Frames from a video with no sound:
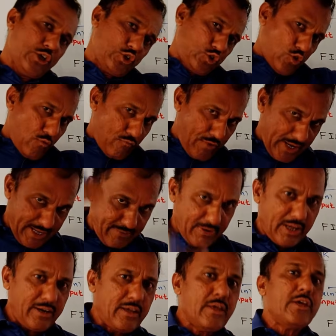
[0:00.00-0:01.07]
So
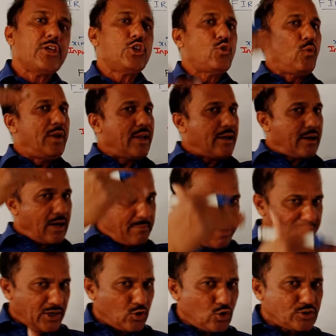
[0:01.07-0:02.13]
whenever you will come
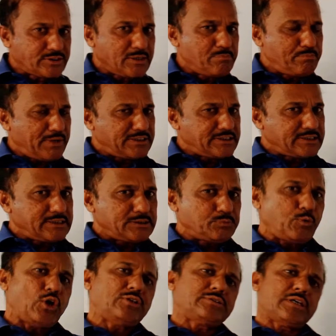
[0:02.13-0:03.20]
across impulse
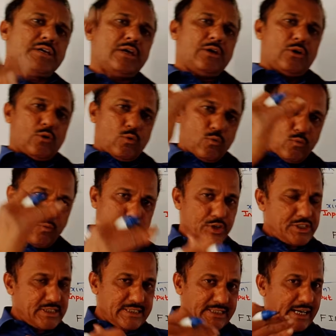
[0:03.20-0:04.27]
response
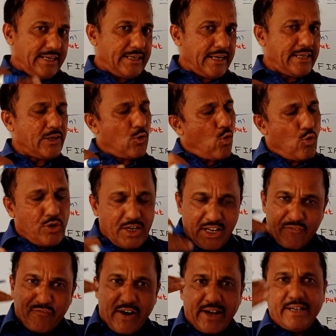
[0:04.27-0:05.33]
which is containing only
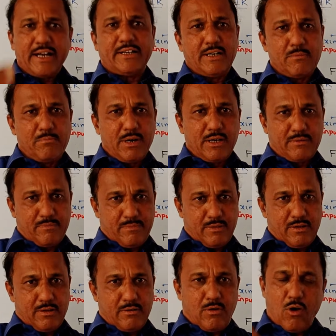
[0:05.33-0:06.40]
finite number
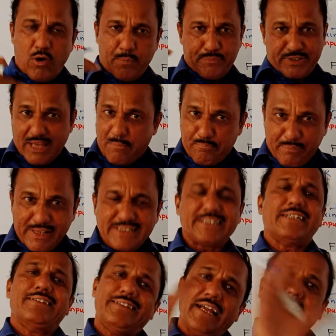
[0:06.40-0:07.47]
of
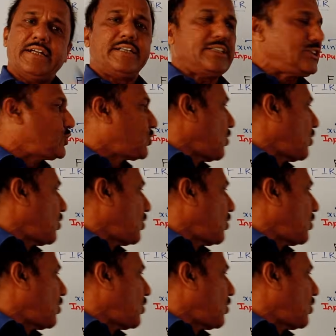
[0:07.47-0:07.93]
samples, then it is